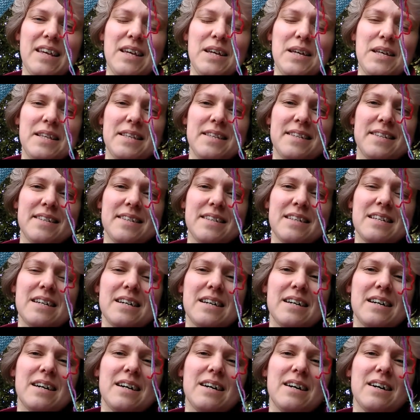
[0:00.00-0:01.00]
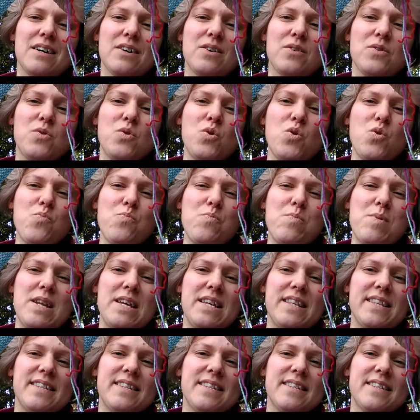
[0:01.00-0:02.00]
It's uh, Coop
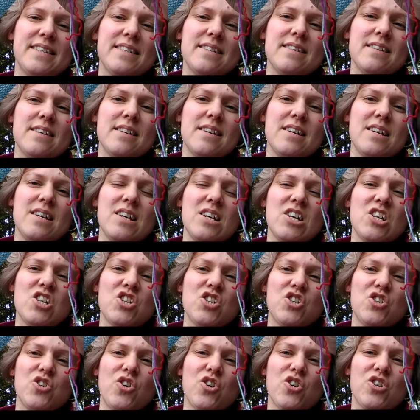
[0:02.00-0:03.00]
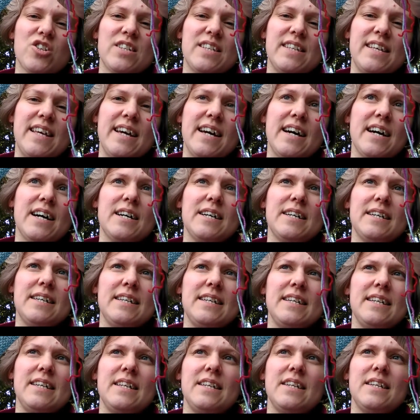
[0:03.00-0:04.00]
Knits socks yeah,
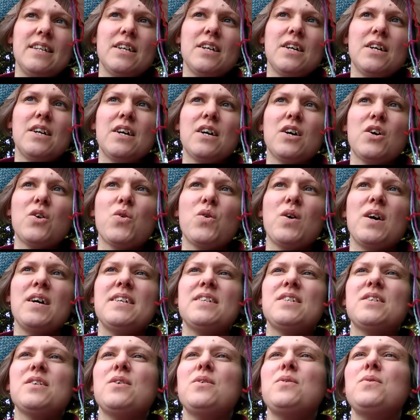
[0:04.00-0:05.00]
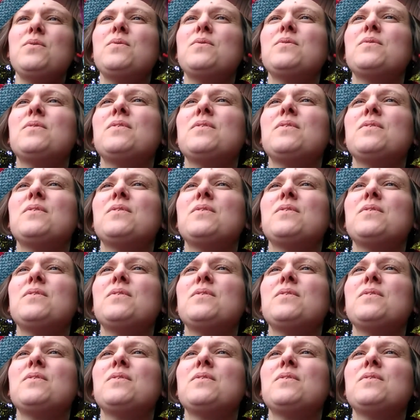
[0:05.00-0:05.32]
in Faiso.